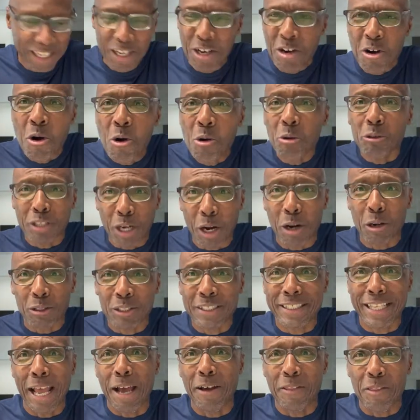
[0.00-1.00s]
Who turns
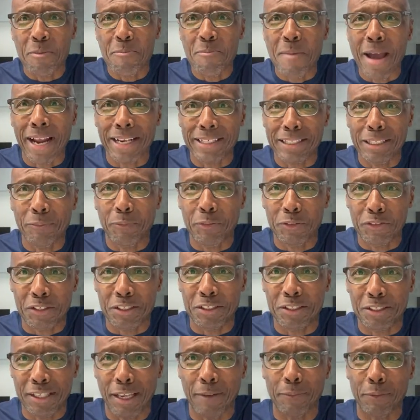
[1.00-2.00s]
down the
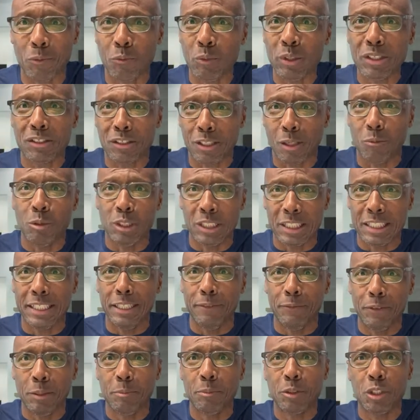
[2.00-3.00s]
Magnificent Seven when someone's
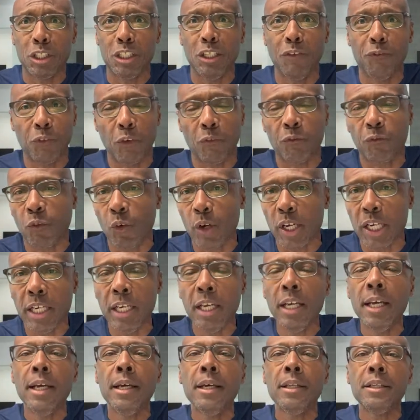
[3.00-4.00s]
giving them to you for free?
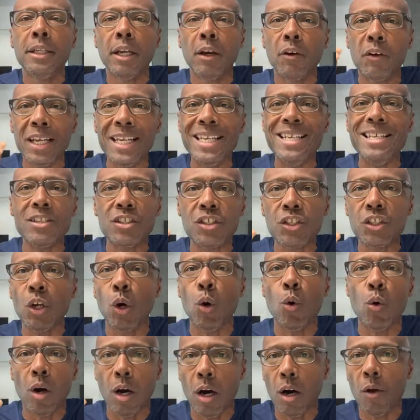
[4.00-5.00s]
There is
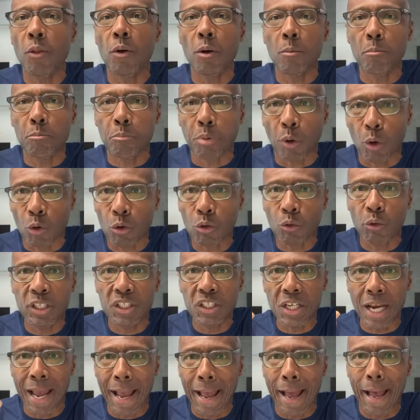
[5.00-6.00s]
no other
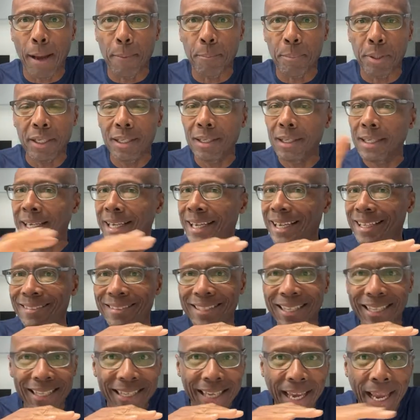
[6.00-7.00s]
brokerage app in
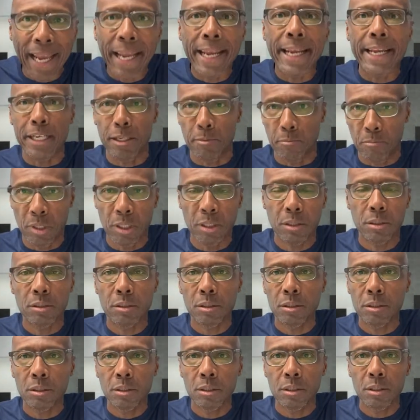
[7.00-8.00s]
the game
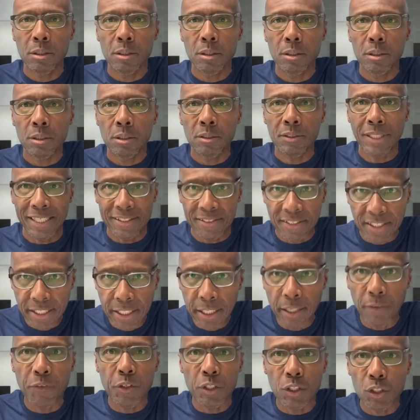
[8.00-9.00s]
that's
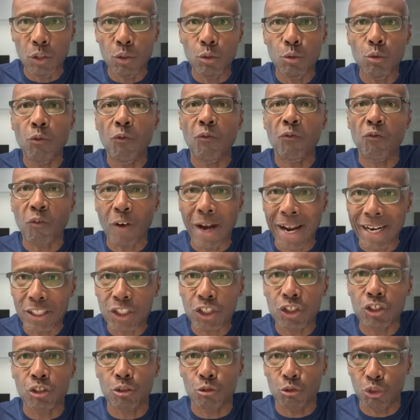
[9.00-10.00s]
giving you
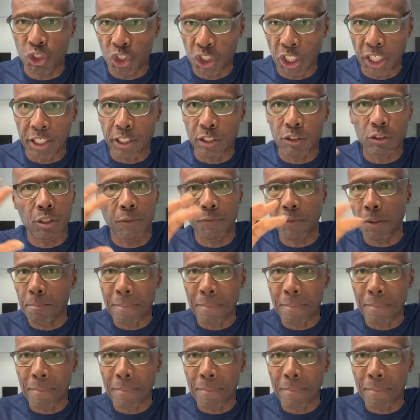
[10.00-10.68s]
fractional shares of the